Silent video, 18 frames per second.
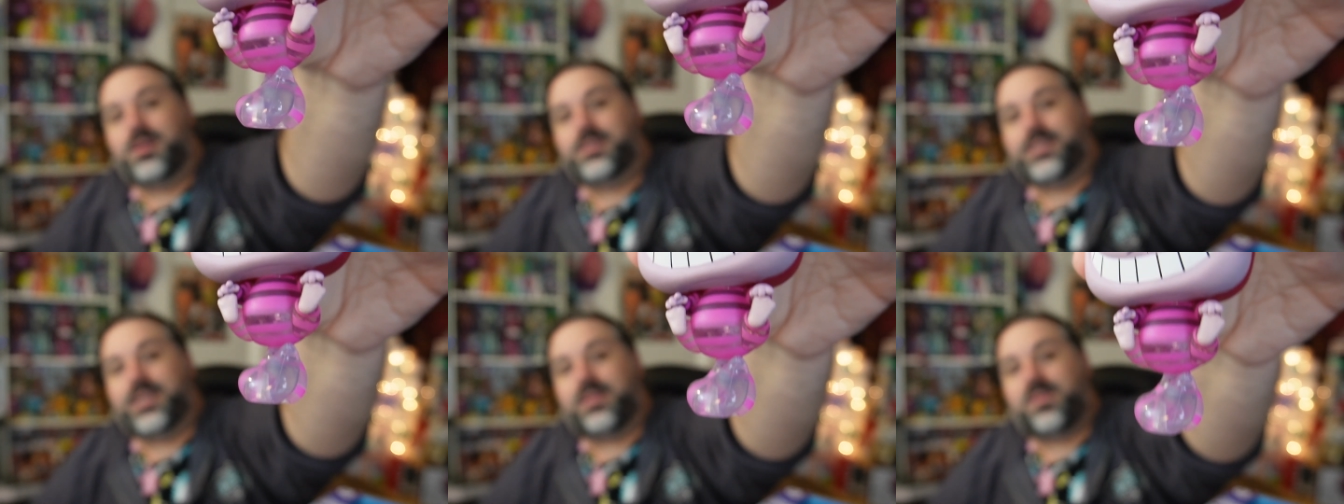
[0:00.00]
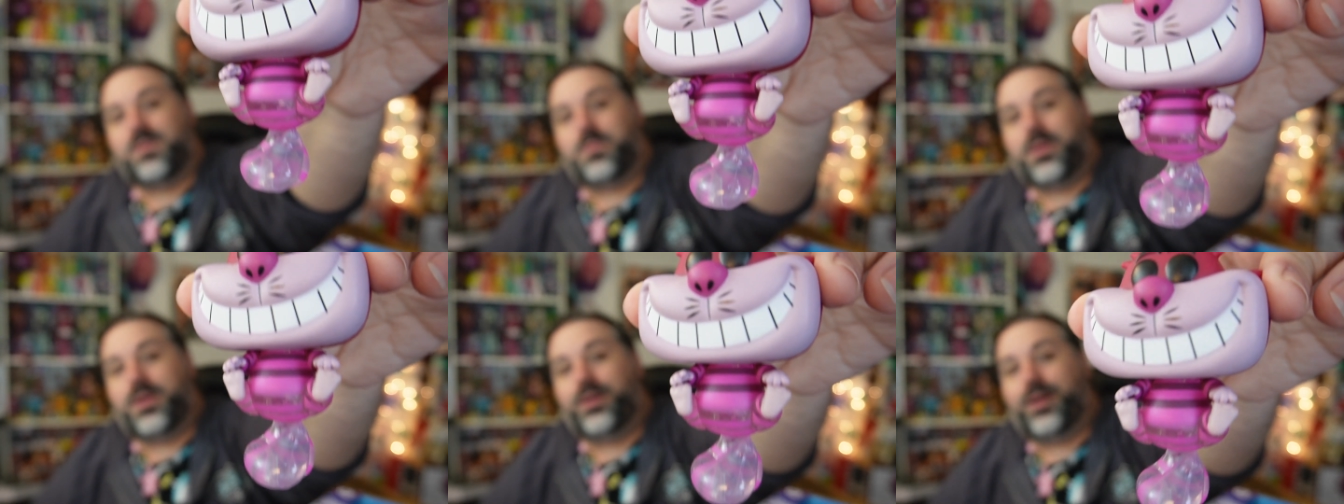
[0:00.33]

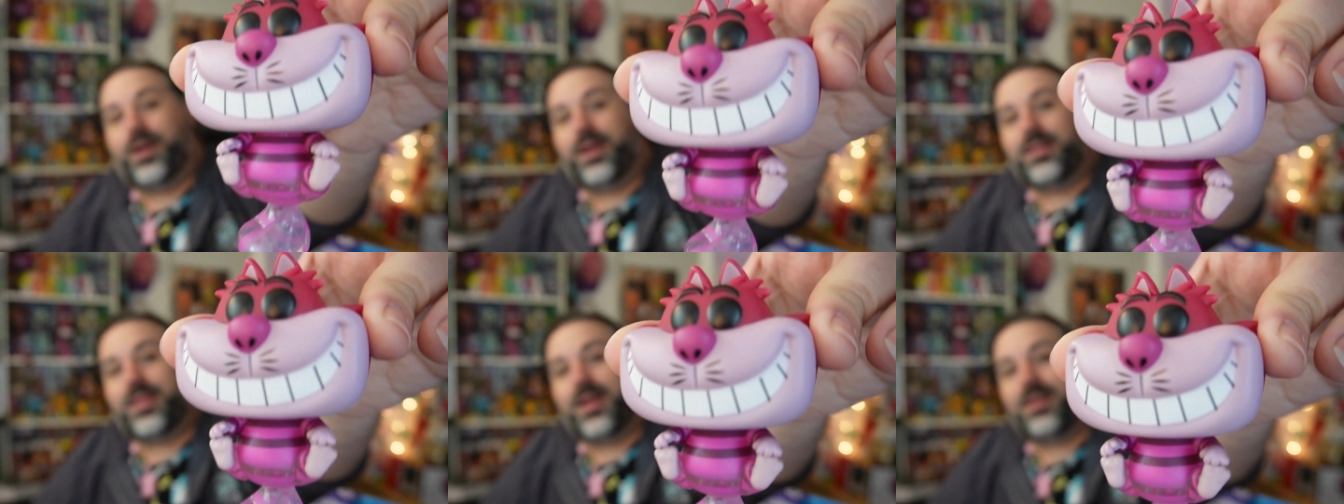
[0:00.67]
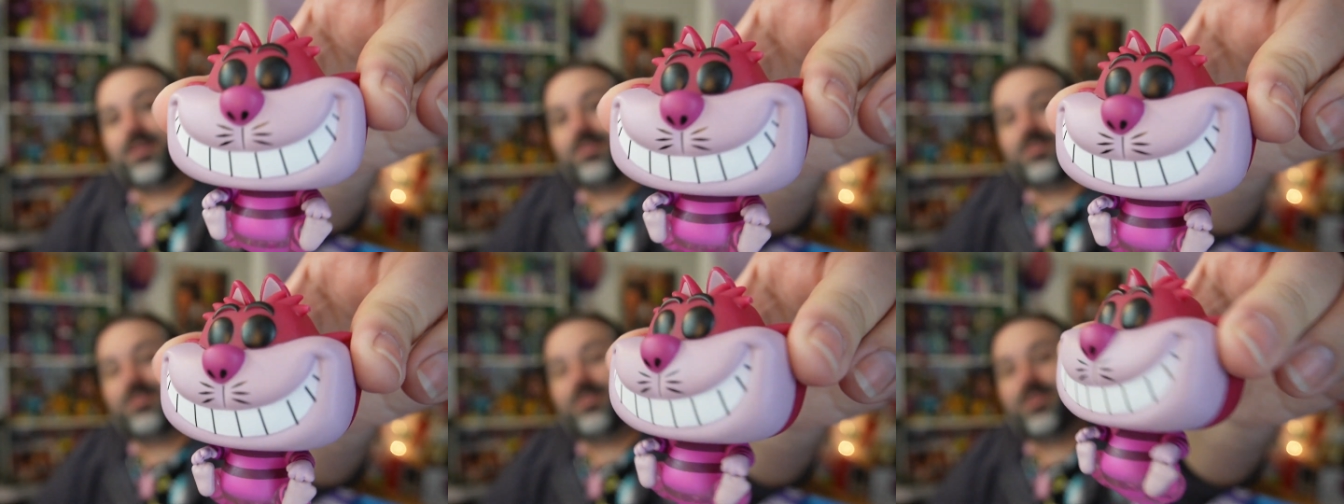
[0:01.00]
disappearing that
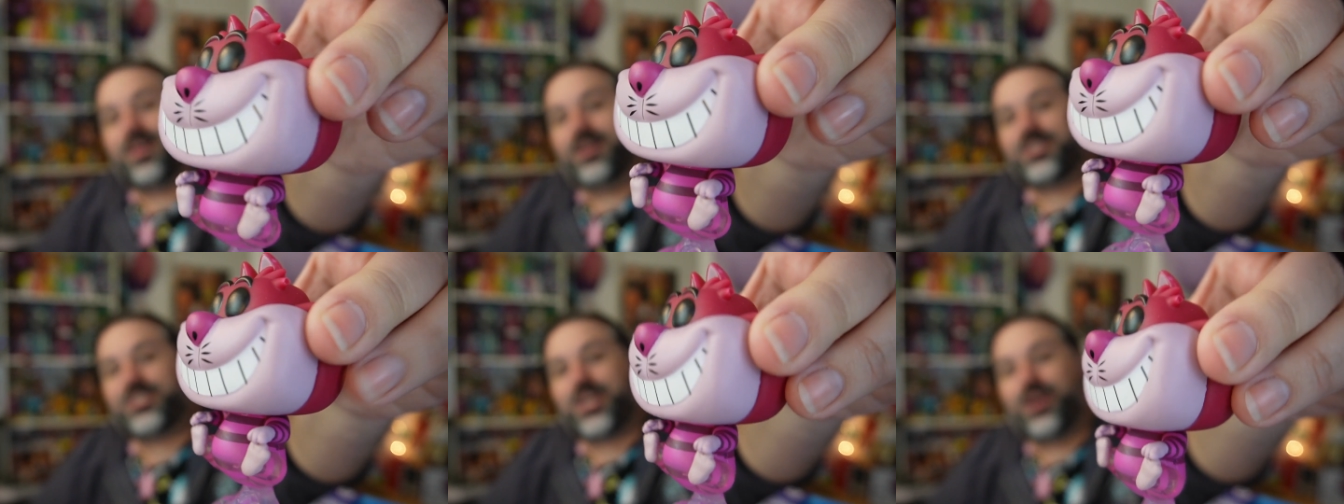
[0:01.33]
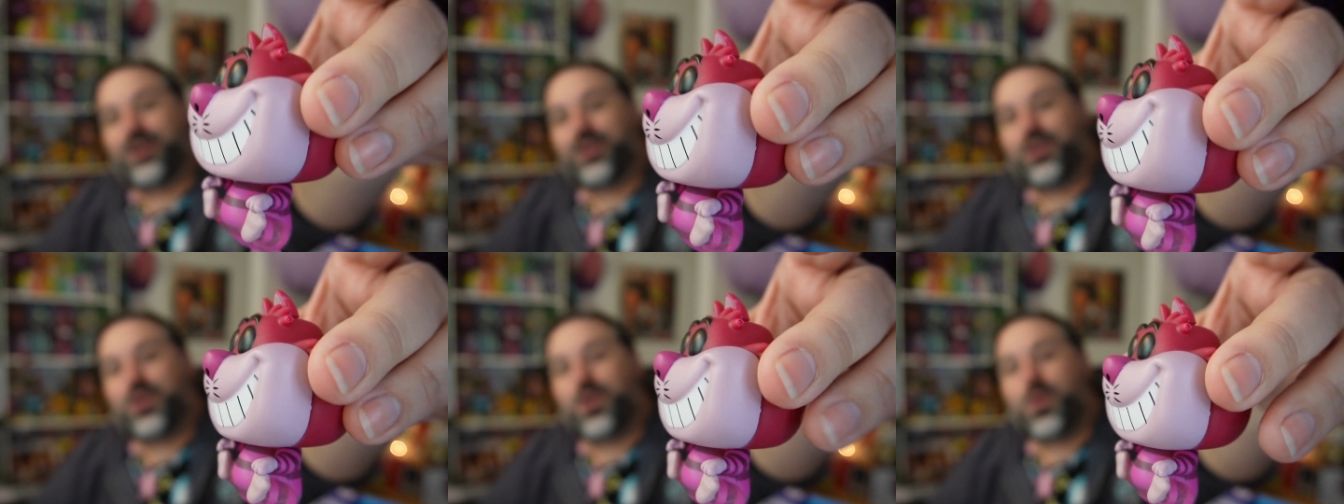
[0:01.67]
is such
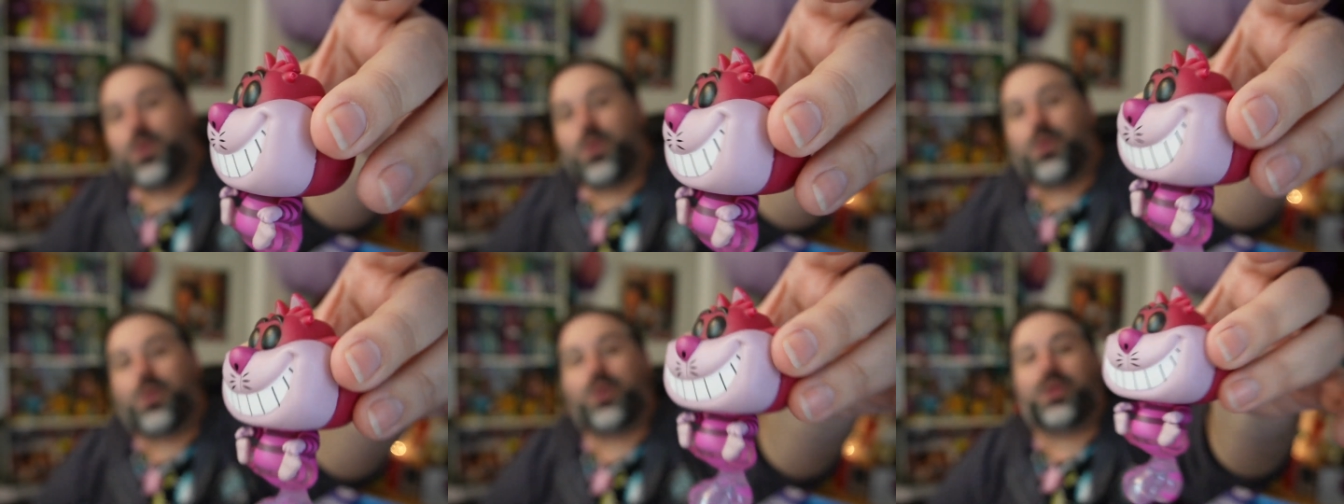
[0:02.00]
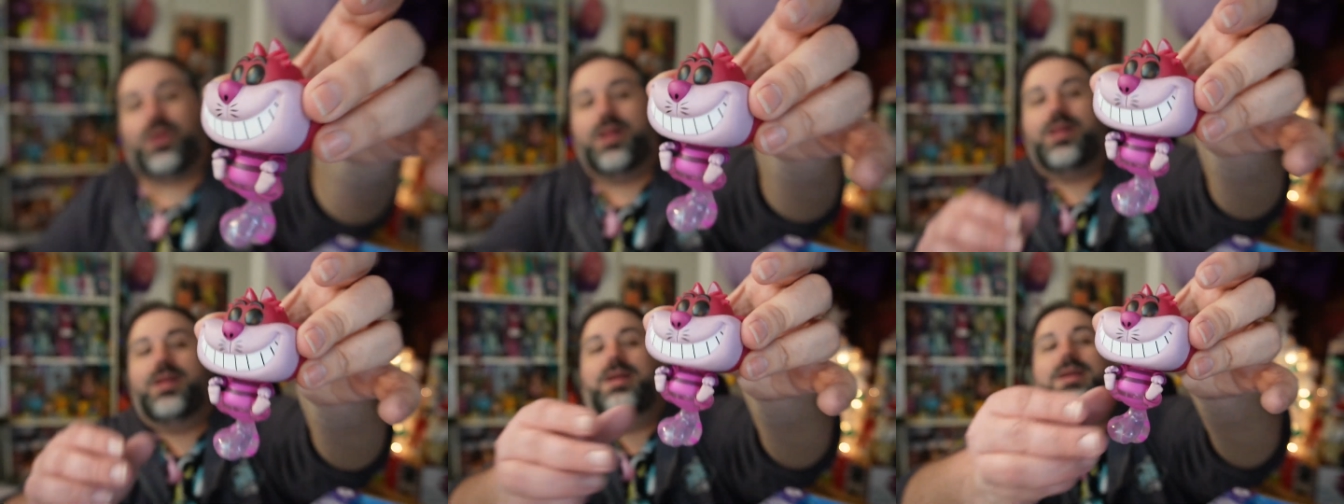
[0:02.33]
a
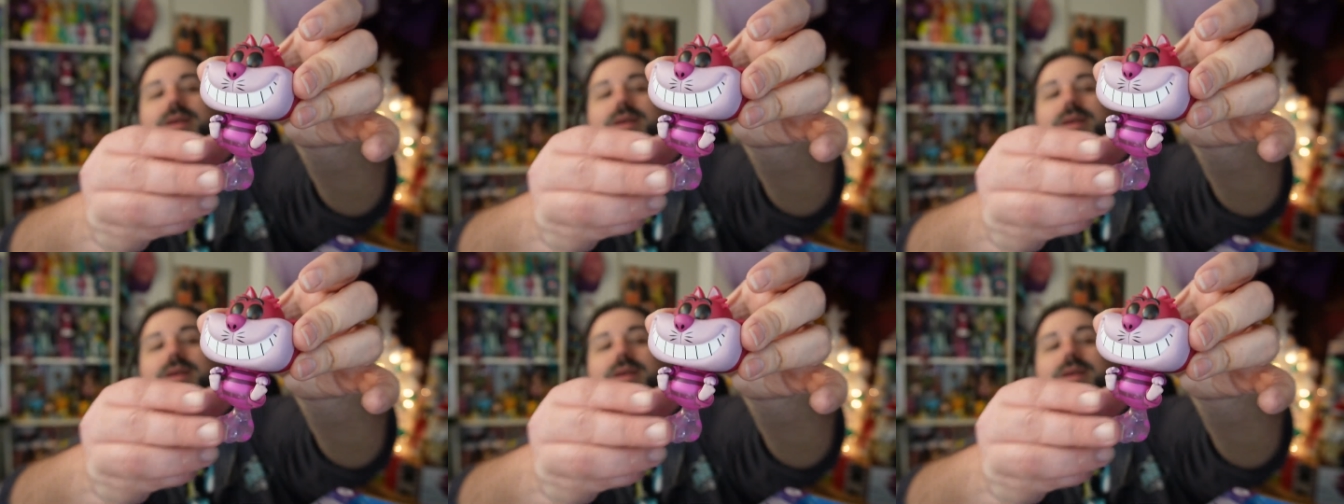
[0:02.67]
cool